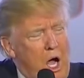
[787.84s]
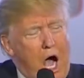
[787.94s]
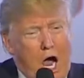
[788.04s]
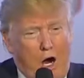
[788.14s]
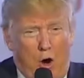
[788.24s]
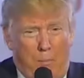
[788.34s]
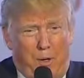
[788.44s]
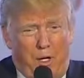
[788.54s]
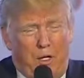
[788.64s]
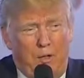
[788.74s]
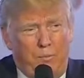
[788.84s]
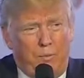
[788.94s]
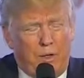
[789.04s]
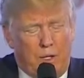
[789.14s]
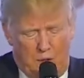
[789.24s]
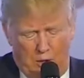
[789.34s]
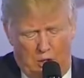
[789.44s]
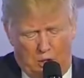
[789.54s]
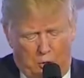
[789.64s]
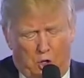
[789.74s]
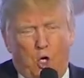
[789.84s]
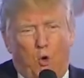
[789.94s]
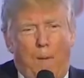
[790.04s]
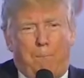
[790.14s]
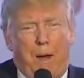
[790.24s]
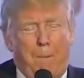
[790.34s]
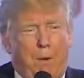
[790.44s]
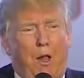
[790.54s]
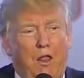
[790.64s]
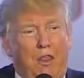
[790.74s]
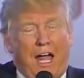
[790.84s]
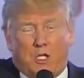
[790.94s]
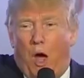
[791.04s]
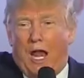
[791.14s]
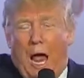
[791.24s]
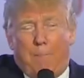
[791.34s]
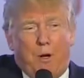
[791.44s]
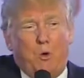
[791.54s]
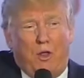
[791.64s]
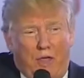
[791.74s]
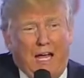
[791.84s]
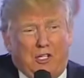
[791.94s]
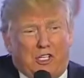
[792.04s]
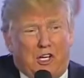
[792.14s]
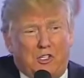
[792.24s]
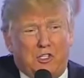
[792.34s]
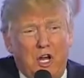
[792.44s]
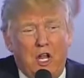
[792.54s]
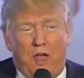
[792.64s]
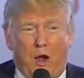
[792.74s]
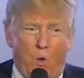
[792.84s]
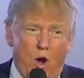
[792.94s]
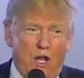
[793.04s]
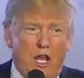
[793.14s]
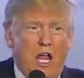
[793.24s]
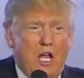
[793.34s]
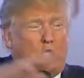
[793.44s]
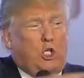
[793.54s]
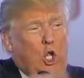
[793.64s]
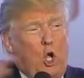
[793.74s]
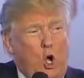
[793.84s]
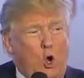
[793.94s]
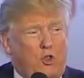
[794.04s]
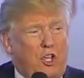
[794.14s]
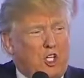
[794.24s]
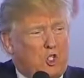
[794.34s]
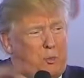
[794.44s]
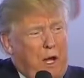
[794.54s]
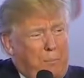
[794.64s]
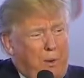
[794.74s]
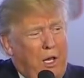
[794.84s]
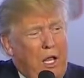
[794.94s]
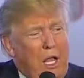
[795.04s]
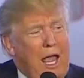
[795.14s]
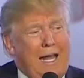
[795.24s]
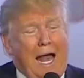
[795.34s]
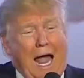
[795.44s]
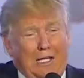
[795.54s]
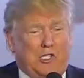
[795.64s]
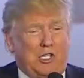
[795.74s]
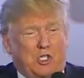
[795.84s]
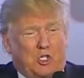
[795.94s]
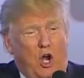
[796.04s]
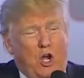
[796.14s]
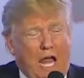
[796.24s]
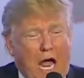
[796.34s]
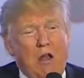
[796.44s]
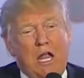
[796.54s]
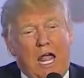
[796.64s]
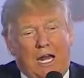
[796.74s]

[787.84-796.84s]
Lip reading: Horrible. These were corrupt people. That's what happened with ISIS. They wouldn't include these people. And ISIS turned out